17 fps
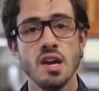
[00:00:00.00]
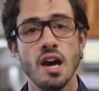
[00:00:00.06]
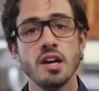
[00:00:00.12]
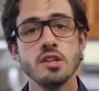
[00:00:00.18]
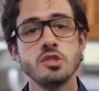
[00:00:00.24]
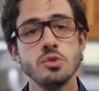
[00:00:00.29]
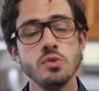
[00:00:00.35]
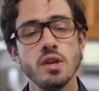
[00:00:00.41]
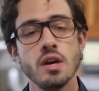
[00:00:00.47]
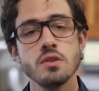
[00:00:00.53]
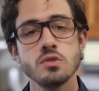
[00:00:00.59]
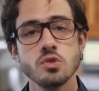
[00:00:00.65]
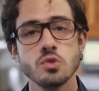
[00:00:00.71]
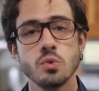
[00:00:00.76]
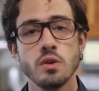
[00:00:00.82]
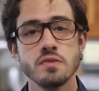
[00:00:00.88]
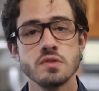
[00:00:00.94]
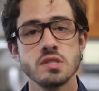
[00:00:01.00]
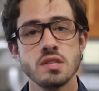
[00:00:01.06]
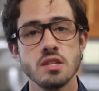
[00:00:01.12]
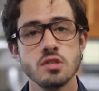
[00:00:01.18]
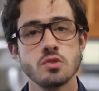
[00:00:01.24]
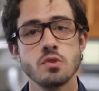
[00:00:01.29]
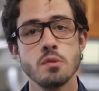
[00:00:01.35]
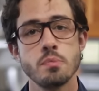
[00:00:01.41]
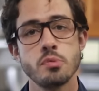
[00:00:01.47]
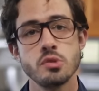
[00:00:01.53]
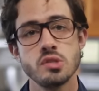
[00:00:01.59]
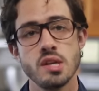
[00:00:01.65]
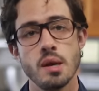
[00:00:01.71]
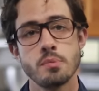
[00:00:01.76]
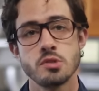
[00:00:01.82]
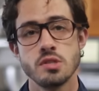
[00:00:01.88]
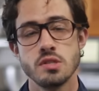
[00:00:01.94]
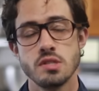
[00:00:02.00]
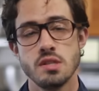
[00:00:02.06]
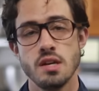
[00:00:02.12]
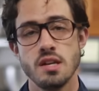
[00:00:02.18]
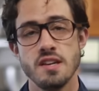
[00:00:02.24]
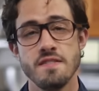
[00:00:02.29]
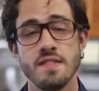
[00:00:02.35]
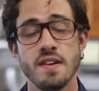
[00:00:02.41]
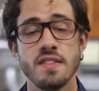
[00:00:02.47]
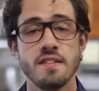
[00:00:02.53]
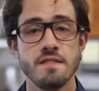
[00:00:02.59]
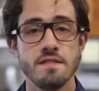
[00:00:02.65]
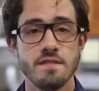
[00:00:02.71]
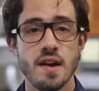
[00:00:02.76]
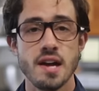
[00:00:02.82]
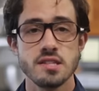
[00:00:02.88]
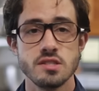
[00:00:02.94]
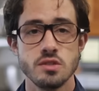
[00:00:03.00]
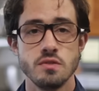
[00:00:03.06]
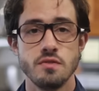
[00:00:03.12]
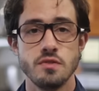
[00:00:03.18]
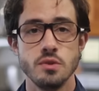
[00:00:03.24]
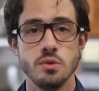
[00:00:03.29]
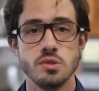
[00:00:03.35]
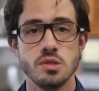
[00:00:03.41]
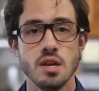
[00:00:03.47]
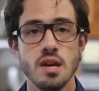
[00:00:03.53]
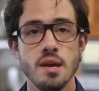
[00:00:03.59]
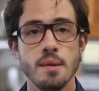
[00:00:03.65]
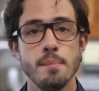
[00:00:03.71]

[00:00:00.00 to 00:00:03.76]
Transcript: A 2012 sensory perception study found that fats in foods